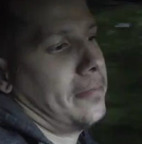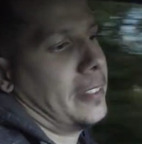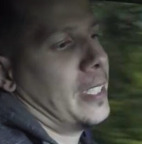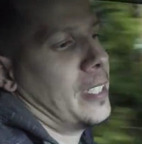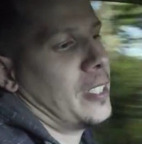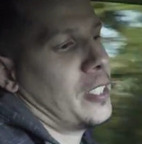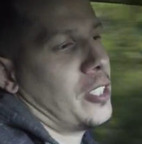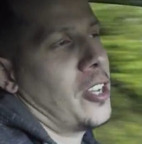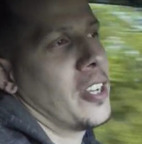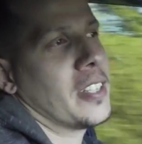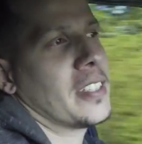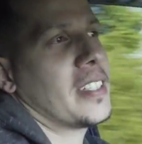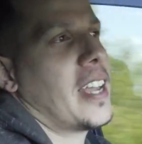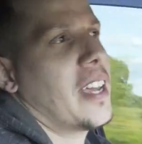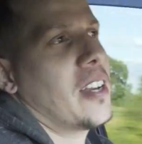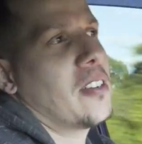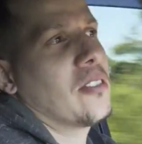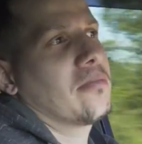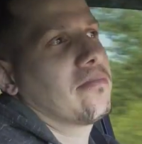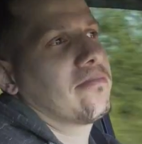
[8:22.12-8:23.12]
as long as I
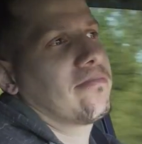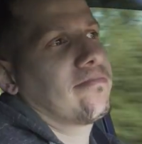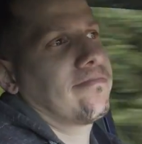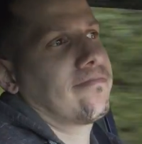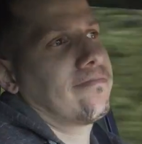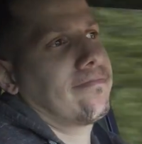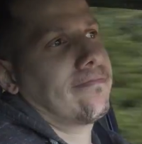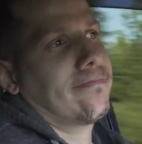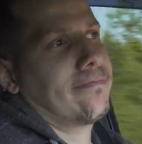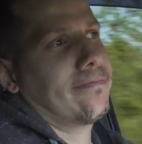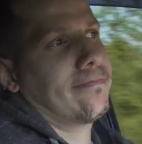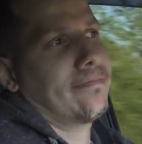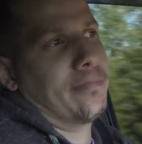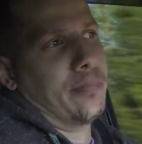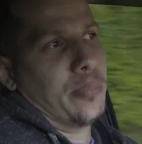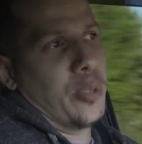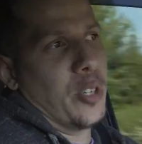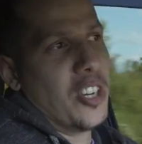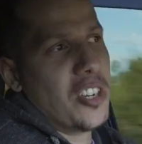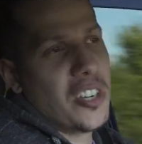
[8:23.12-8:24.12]

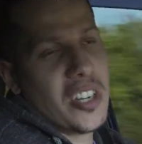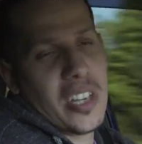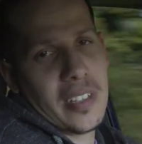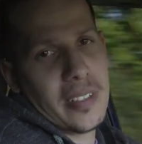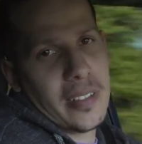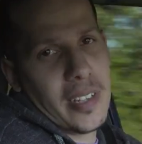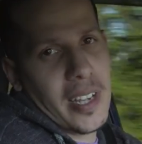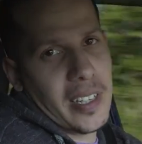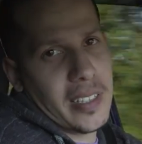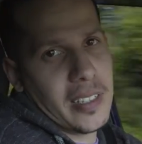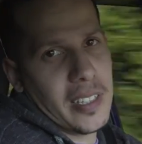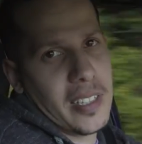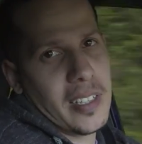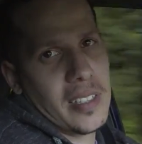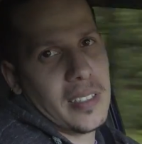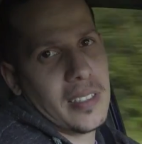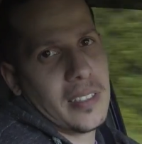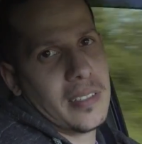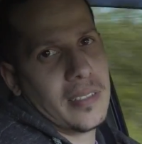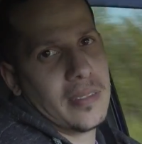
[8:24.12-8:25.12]
don't push it like this.
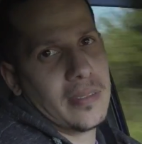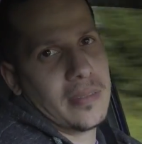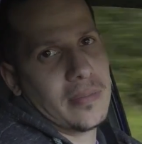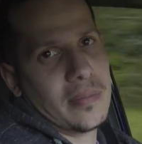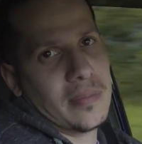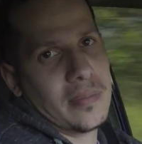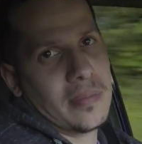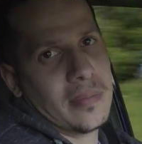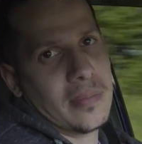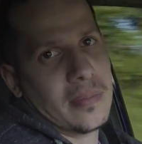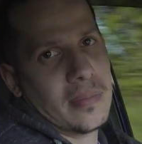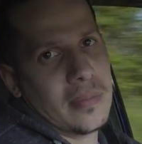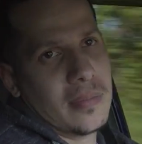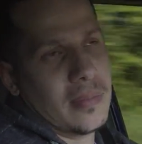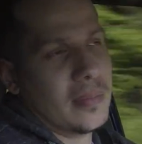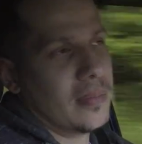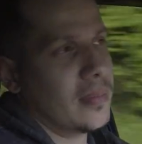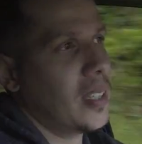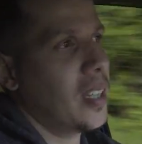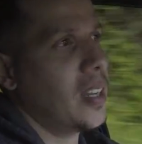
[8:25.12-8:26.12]

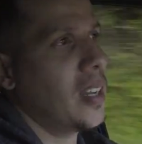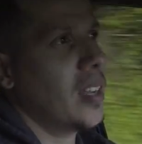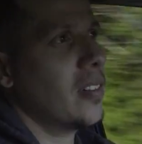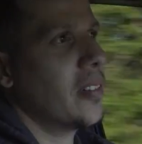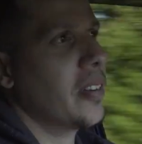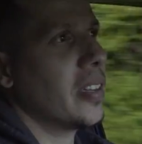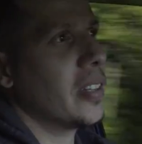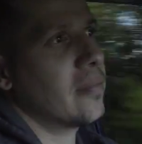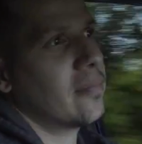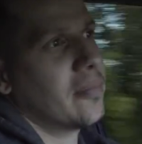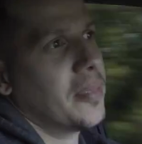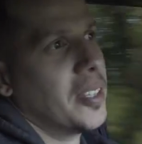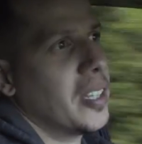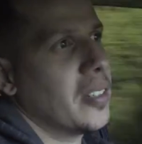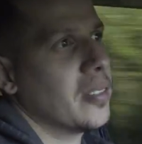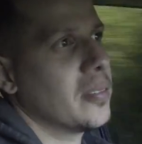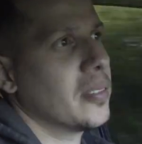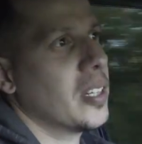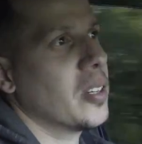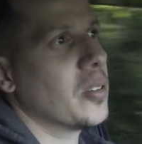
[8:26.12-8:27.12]
You know,
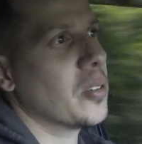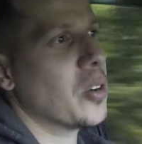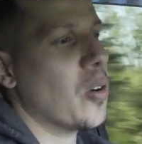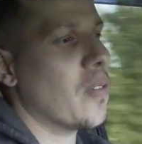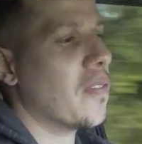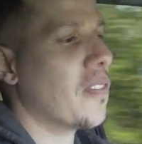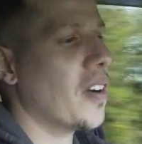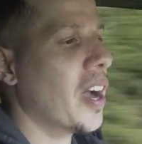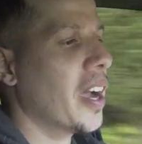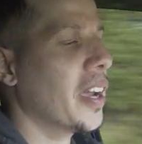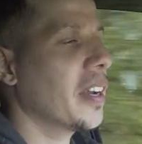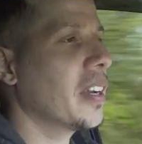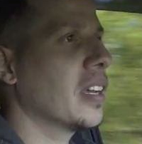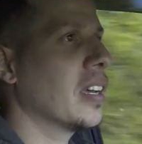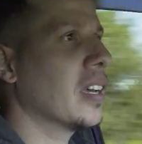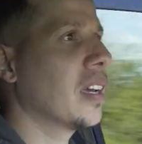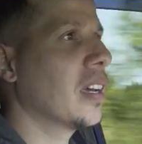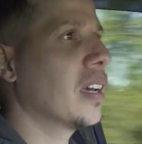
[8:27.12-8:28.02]
it'll go fine.